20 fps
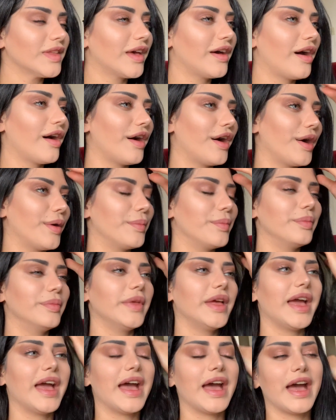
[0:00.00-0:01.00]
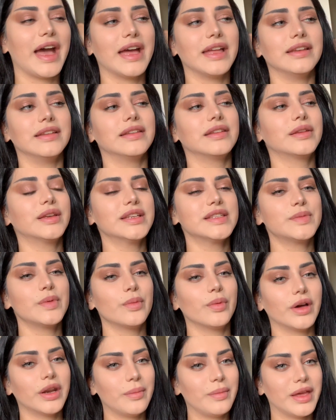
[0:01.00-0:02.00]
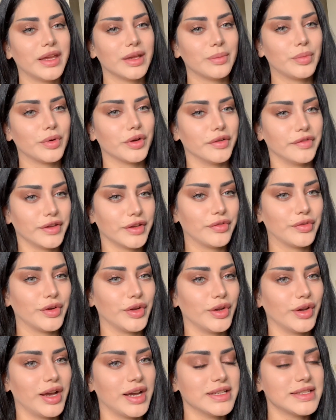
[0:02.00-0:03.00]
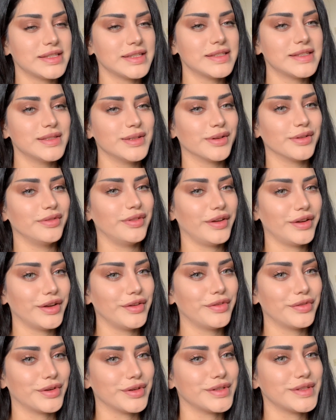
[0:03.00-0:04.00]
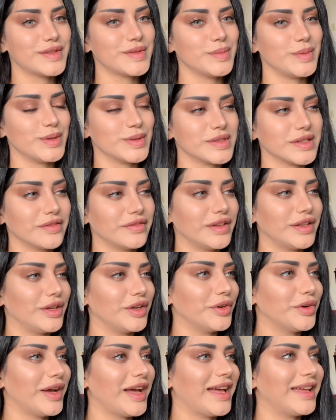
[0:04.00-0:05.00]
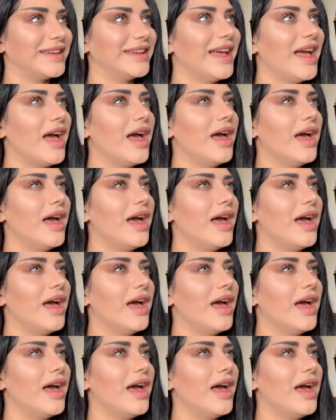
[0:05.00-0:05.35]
and because we want to make it perfect for you guys. This is our very first music video, and